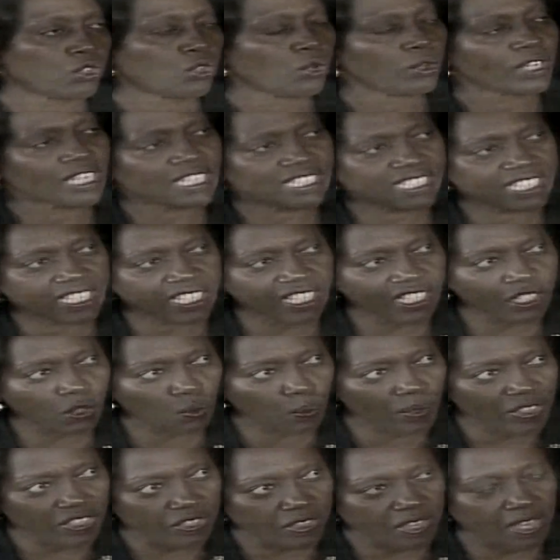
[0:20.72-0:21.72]
So it
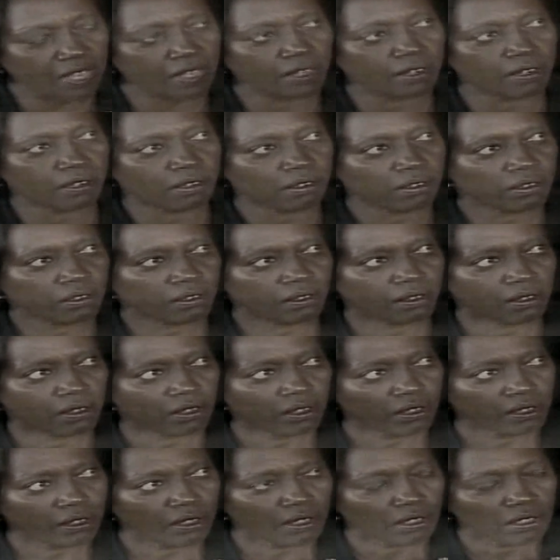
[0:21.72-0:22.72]
is within
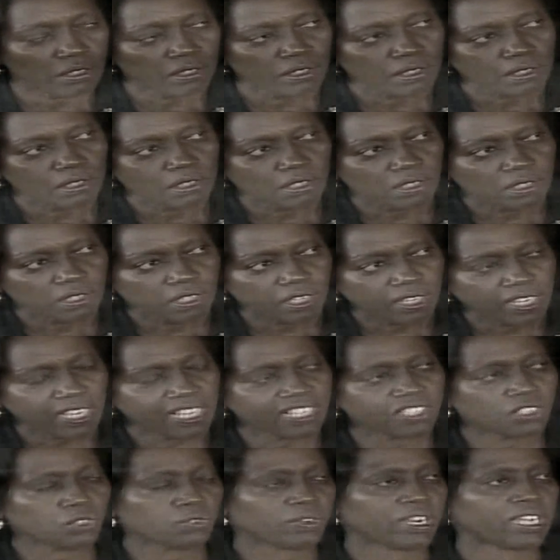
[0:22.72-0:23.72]

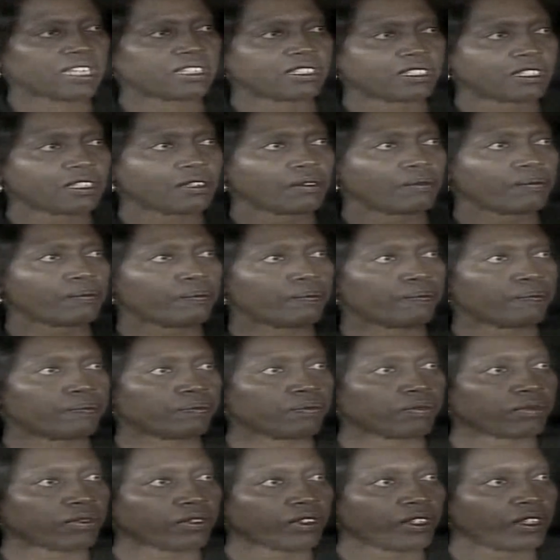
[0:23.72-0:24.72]
his right,
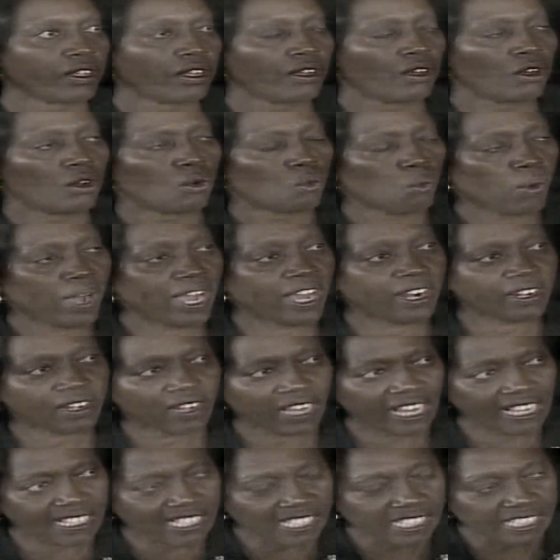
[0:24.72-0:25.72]

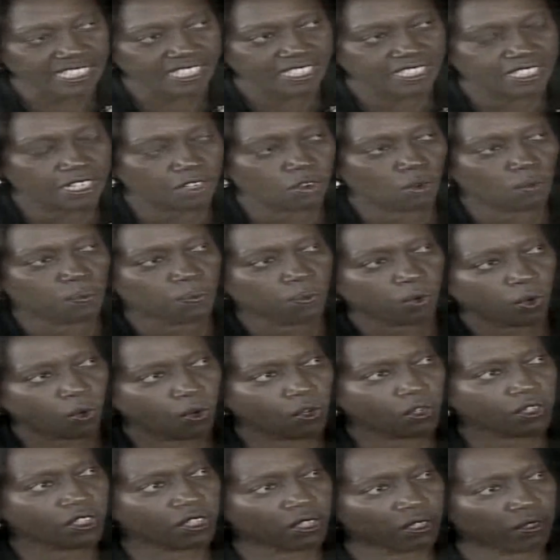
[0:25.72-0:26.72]
one as leader of
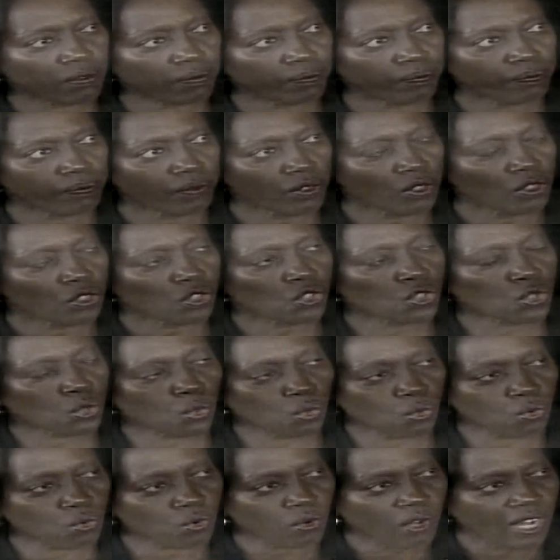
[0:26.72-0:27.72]
CORD,
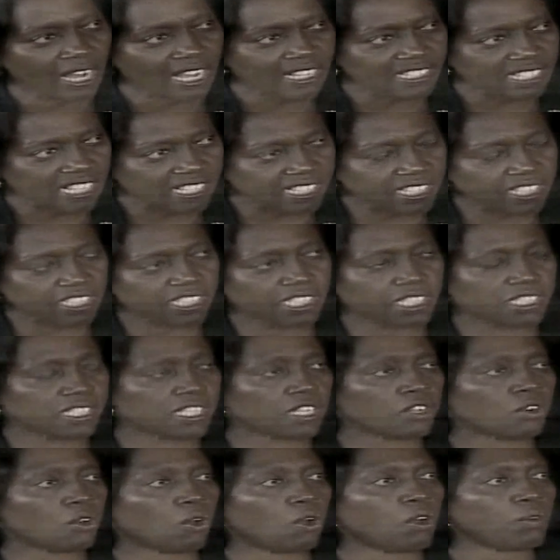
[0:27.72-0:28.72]
Two, as a
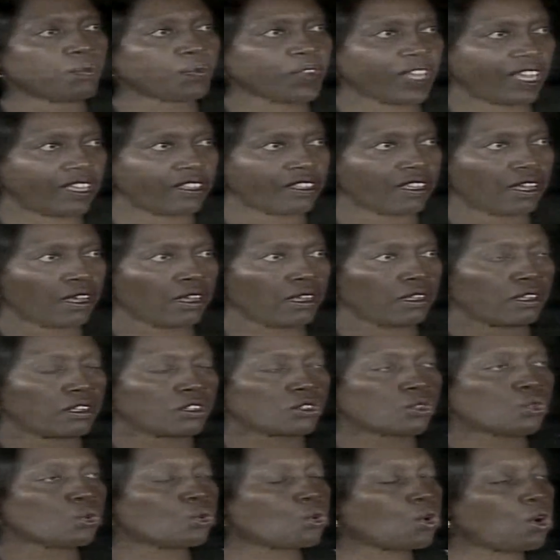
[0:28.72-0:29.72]
citizen of Kenya,
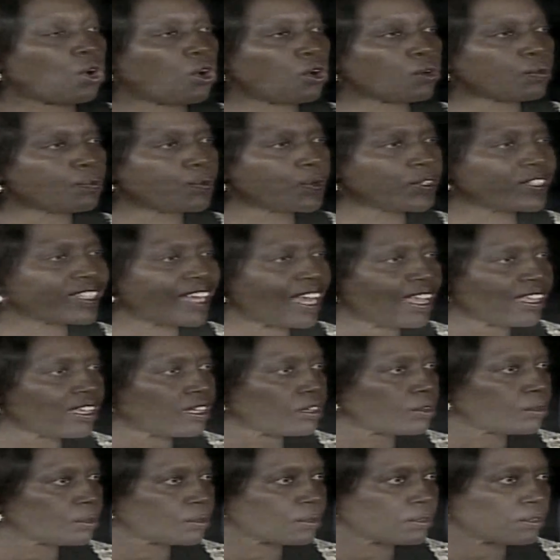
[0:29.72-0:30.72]
to call for
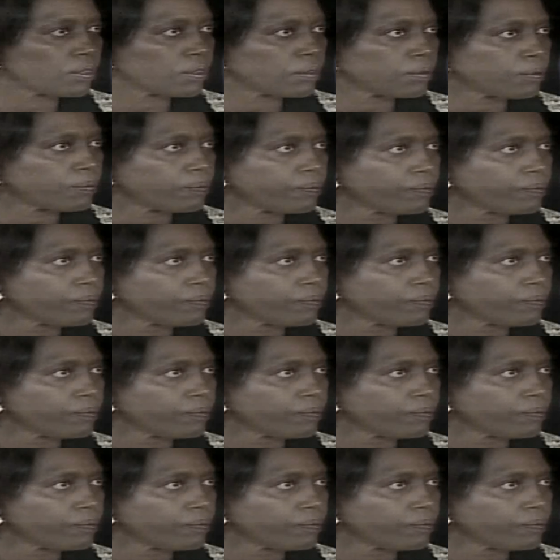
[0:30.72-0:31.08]
dialogue